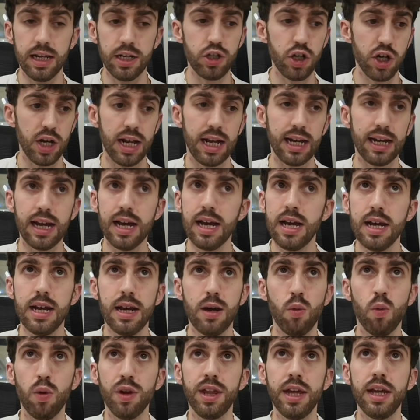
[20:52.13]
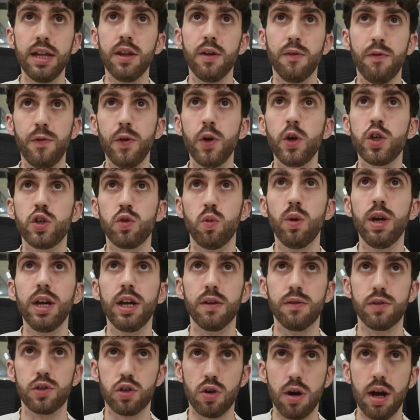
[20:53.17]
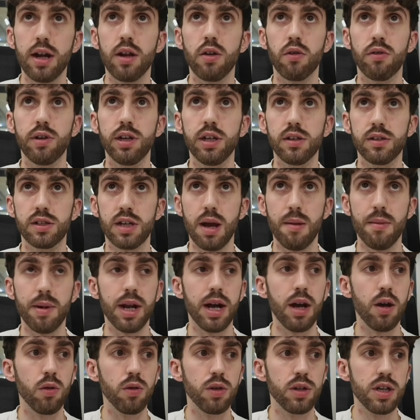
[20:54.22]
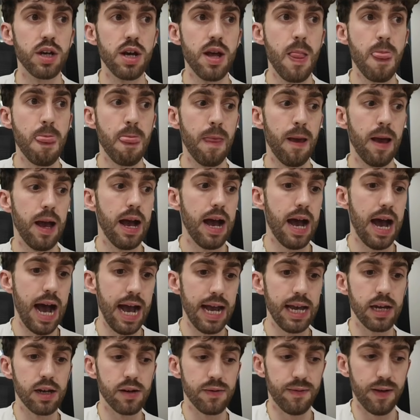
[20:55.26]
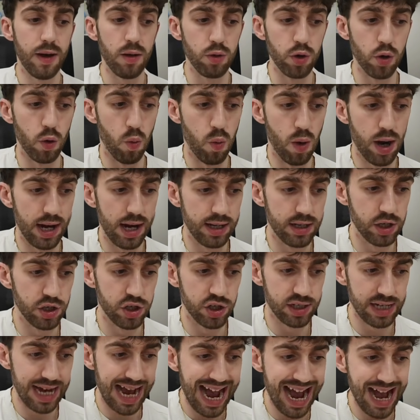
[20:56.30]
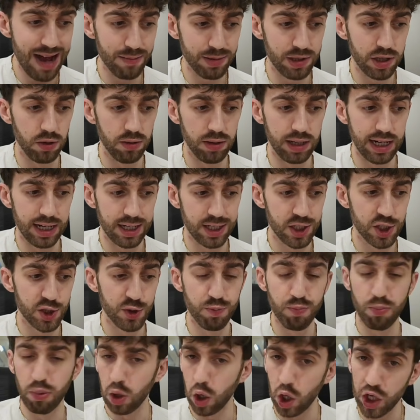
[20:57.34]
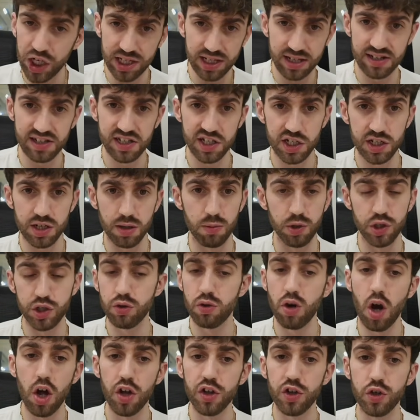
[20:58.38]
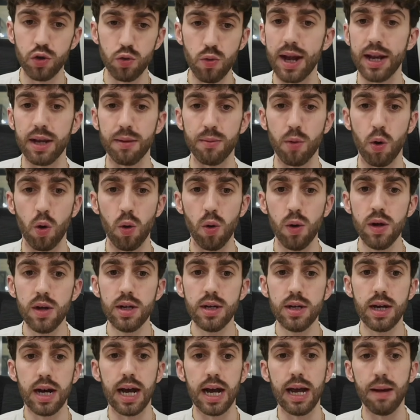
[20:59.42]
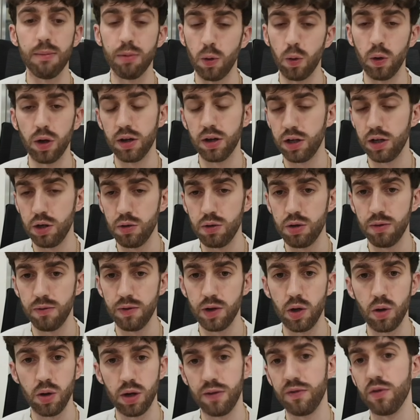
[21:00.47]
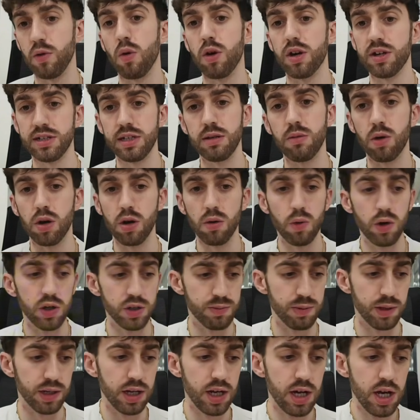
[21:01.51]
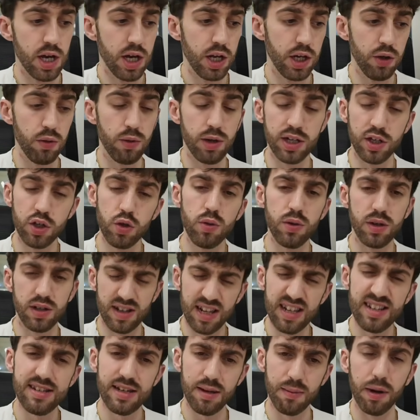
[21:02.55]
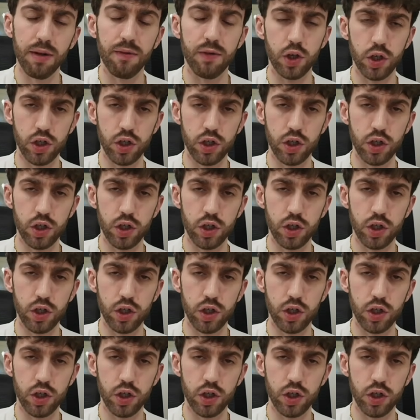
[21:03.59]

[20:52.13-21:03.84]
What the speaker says: literally, like, within the first week of trial reels coming out, I had found a way to just absolutely exploit the system, which you can't do anymore. I uploaded a YouTube video on it if you want to see what it was, but you can do, there's similar